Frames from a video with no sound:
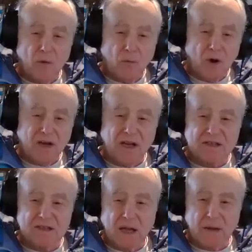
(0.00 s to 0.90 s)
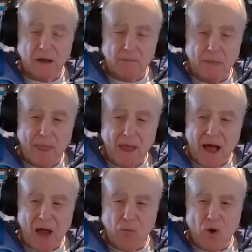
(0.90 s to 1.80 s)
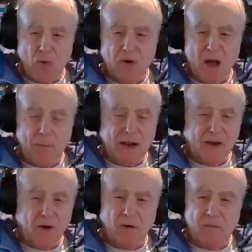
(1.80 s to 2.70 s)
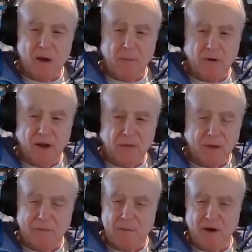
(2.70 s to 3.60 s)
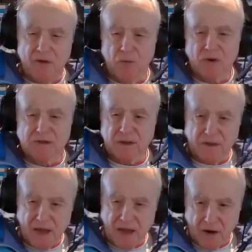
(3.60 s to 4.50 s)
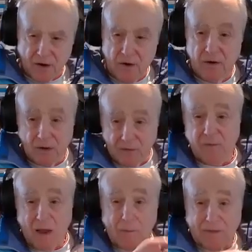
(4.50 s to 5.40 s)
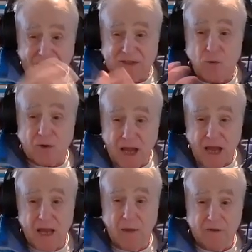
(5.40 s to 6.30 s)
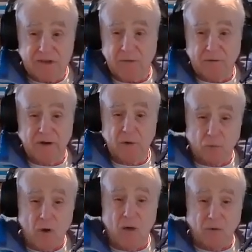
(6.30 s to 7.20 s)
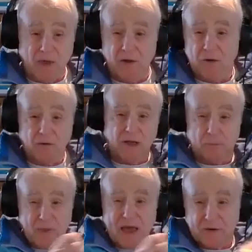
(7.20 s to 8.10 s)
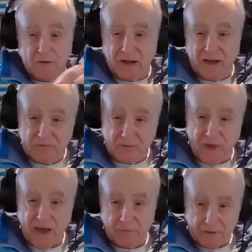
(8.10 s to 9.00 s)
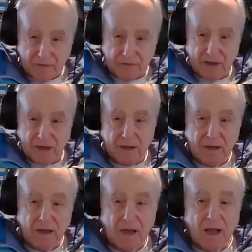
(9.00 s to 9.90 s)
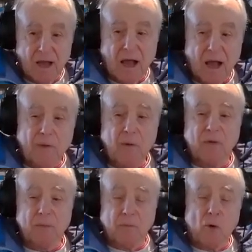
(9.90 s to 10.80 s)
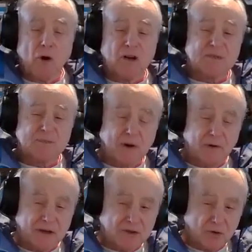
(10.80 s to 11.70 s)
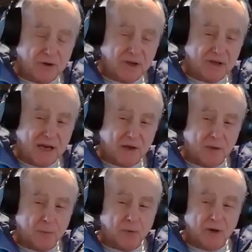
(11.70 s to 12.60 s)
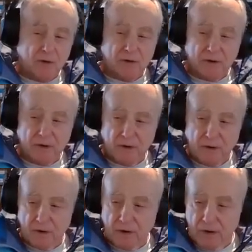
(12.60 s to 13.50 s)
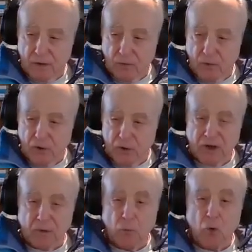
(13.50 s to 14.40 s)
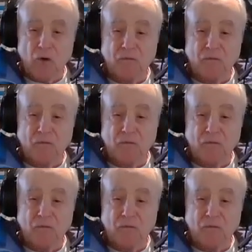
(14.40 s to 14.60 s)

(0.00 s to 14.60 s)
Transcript: one is I I woke up, but I don't remember anything. My mother wasn't there. I mean, that's okay. There's nothing really wrong with that. You don't get bad grades for that or anything. But with more experience, you'll get down to the point where you'll get more